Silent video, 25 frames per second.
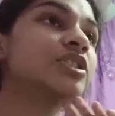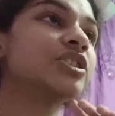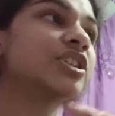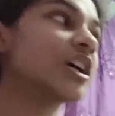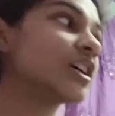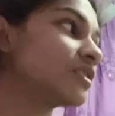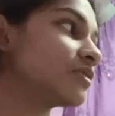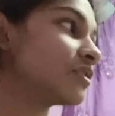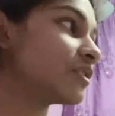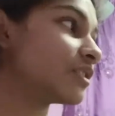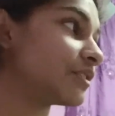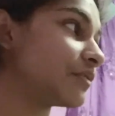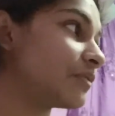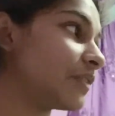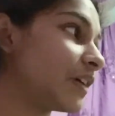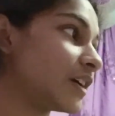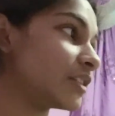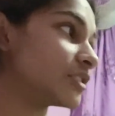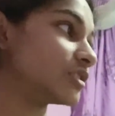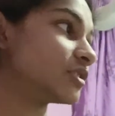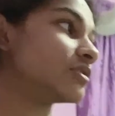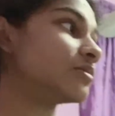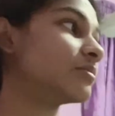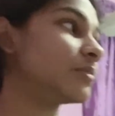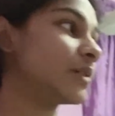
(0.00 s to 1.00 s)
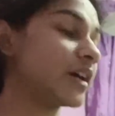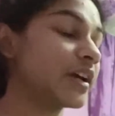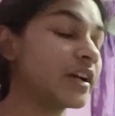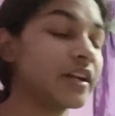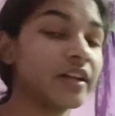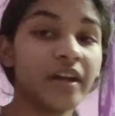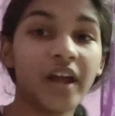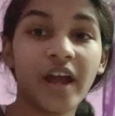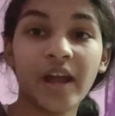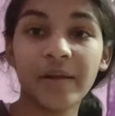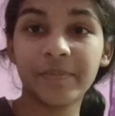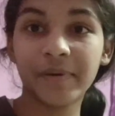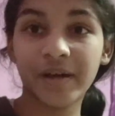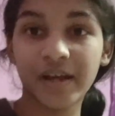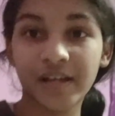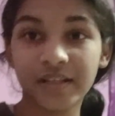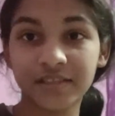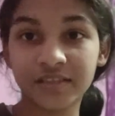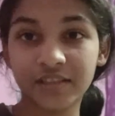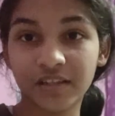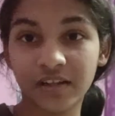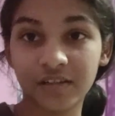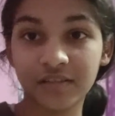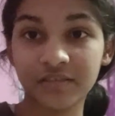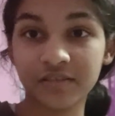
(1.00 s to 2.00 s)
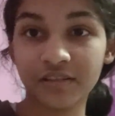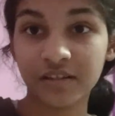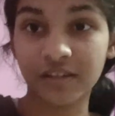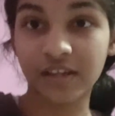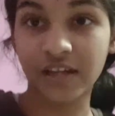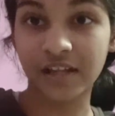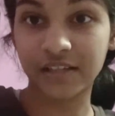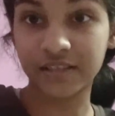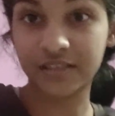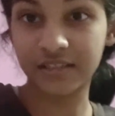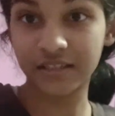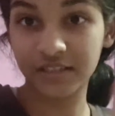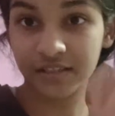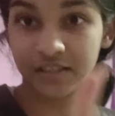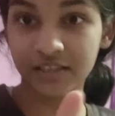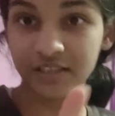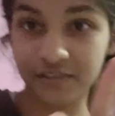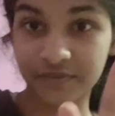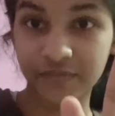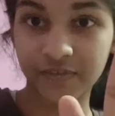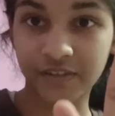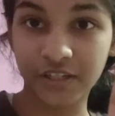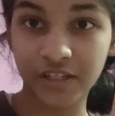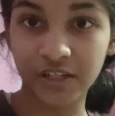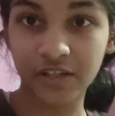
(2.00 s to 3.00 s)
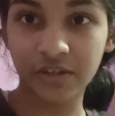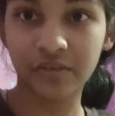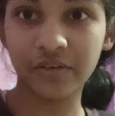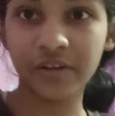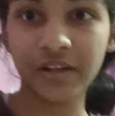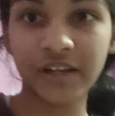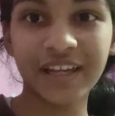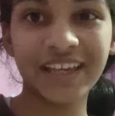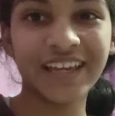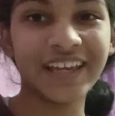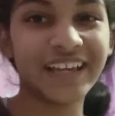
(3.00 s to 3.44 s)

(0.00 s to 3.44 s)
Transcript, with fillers: transfer the files to my iPad, start editing this video,